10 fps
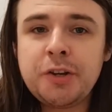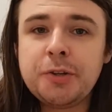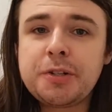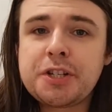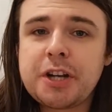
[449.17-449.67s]

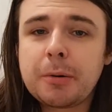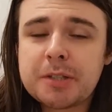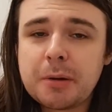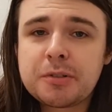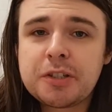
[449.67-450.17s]
Huge
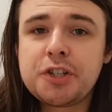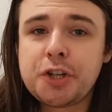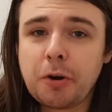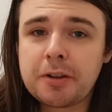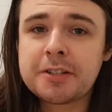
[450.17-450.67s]
shout out to
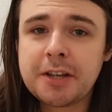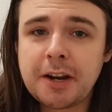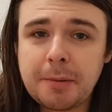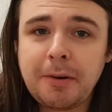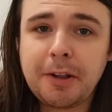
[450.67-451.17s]
John and
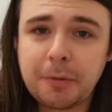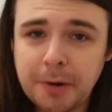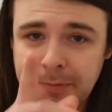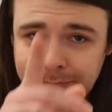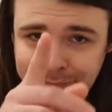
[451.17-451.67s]
Teddy, by the
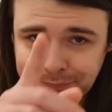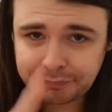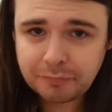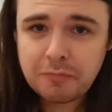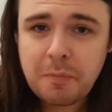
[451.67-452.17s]
way.
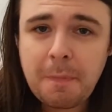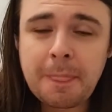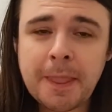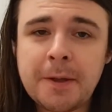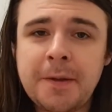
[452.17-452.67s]

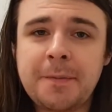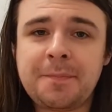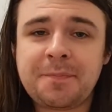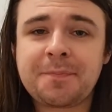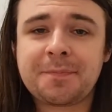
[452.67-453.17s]
I
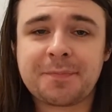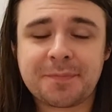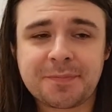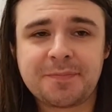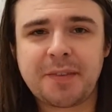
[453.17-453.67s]

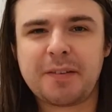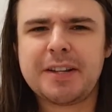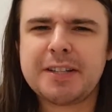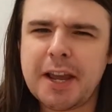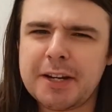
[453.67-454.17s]

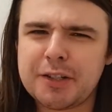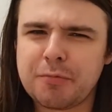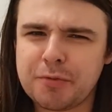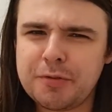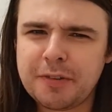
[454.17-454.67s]
mean, Teddy's a
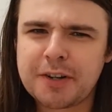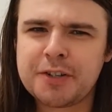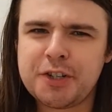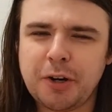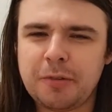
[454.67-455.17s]
roofer
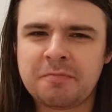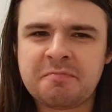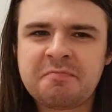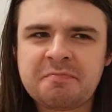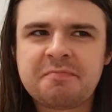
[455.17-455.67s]
and John.
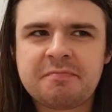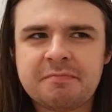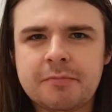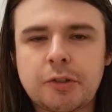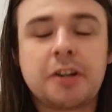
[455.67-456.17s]

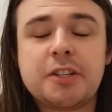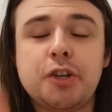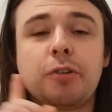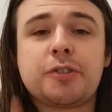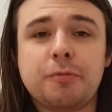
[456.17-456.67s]
It's like
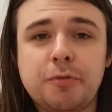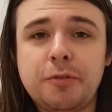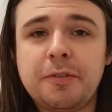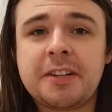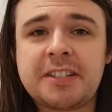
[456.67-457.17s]
John's a
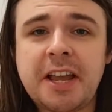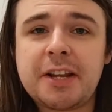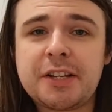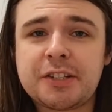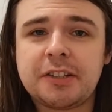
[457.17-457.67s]
roofer and
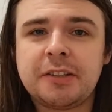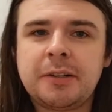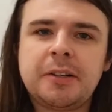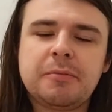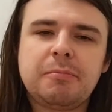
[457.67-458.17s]
Teddy's
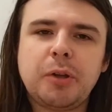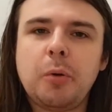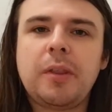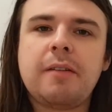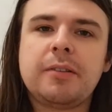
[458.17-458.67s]
a
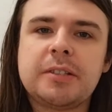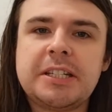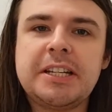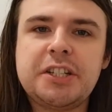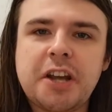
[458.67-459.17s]
low level
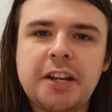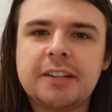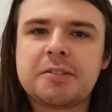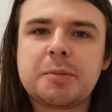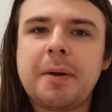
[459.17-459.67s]
DJ
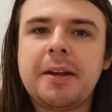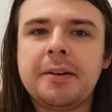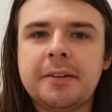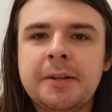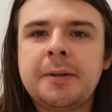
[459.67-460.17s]
in Spain.
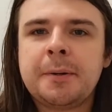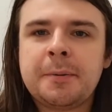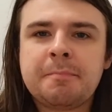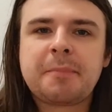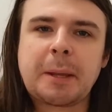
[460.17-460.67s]

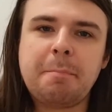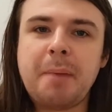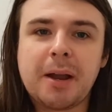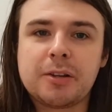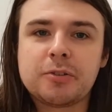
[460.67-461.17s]
Like
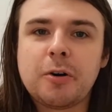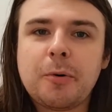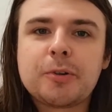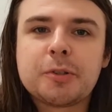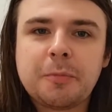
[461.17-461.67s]
Benidorm
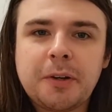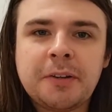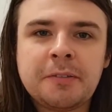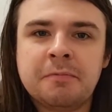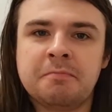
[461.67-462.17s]
or somewhere.
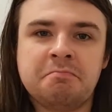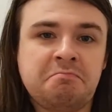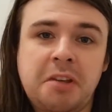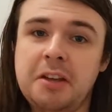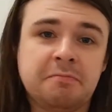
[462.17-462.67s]

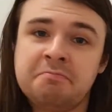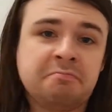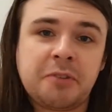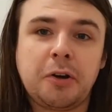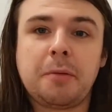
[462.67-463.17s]
Yeah,
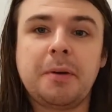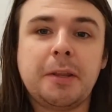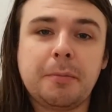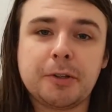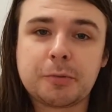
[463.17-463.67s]
gotta pay
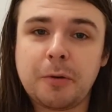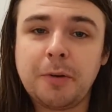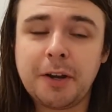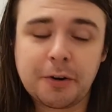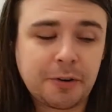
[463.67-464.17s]
the bills one
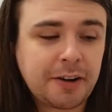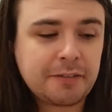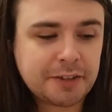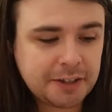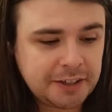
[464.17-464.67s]
way or another,
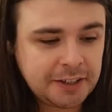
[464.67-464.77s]
haven't you?